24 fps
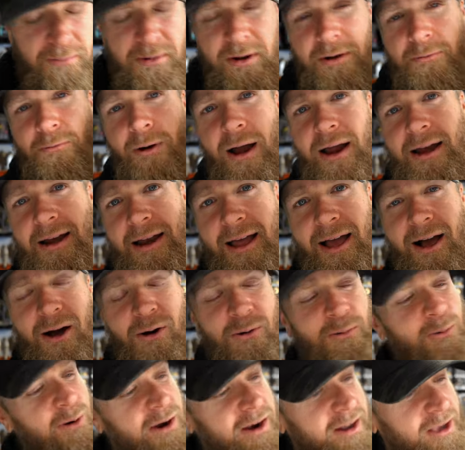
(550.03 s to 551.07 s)
But right now
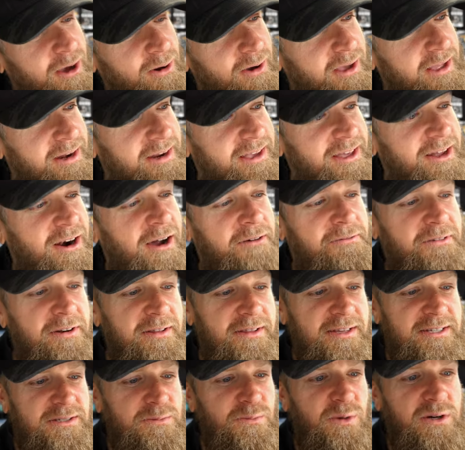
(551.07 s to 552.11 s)
we're going to go ahead and get off into
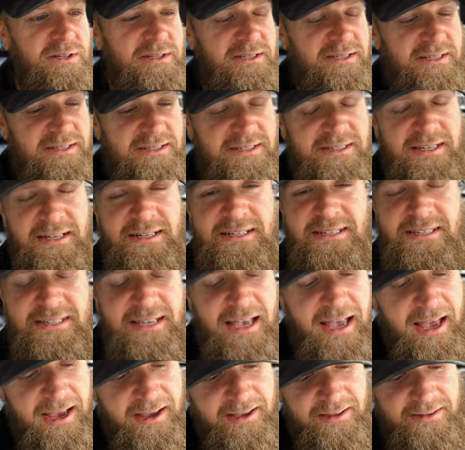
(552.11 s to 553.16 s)
this month's six
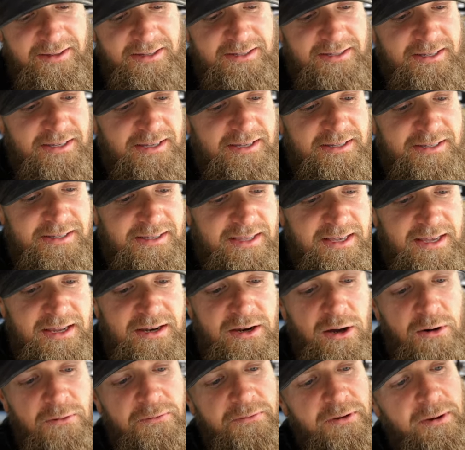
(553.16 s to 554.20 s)
sack. This is the
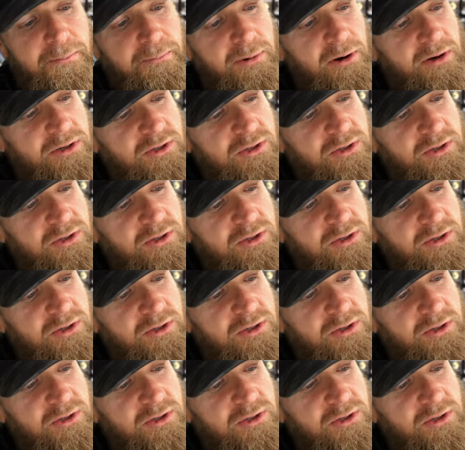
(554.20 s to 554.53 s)
November November